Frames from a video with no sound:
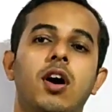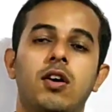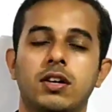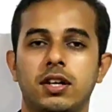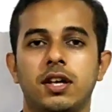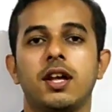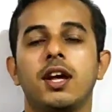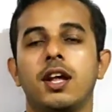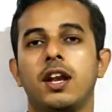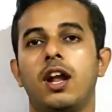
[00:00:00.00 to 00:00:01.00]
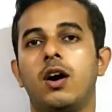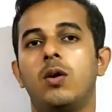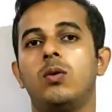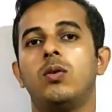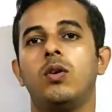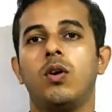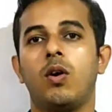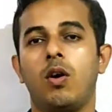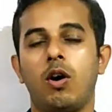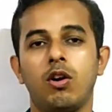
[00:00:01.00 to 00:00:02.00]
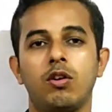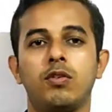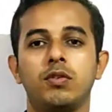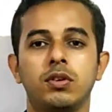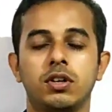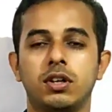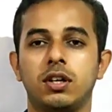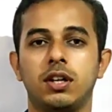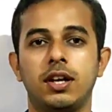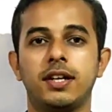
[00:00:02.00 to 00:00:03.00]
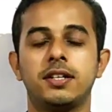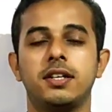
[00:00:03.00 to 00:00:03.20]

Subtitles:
Okay, now all of let